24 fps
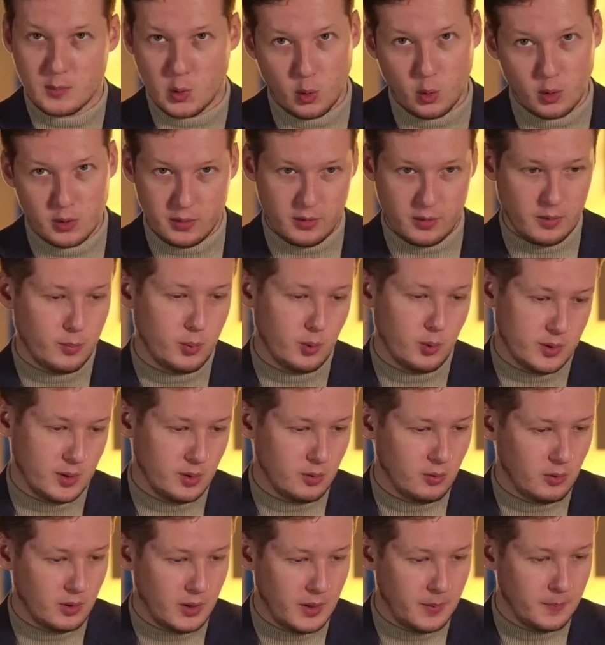code
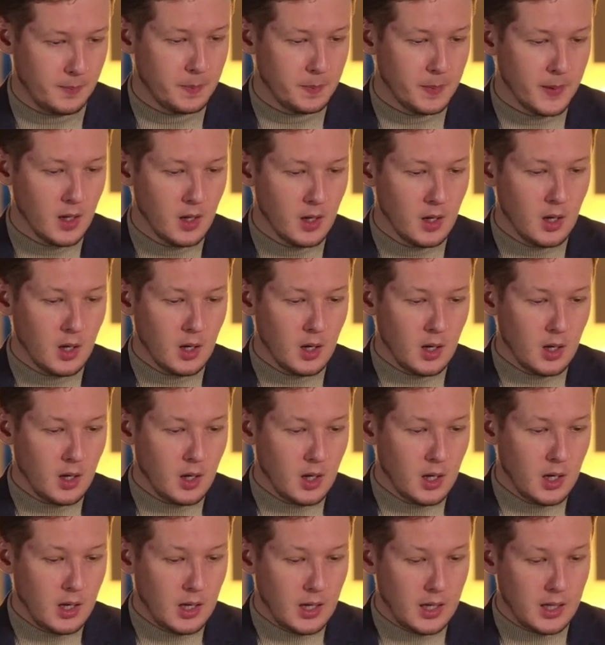repository.
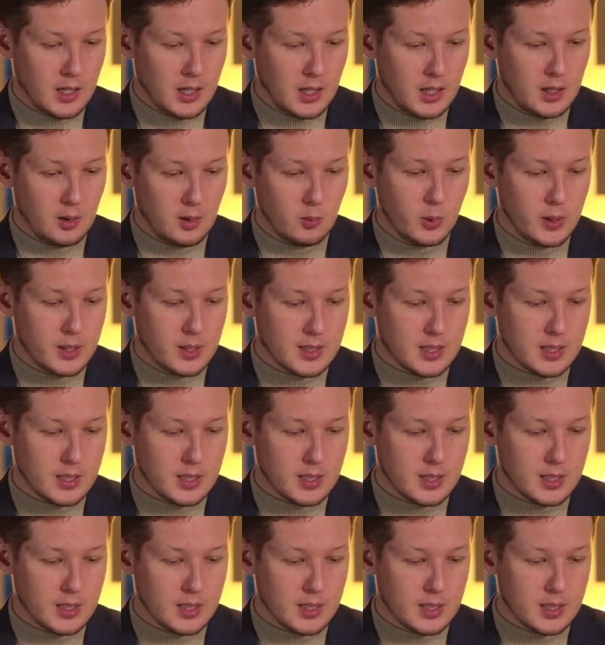again,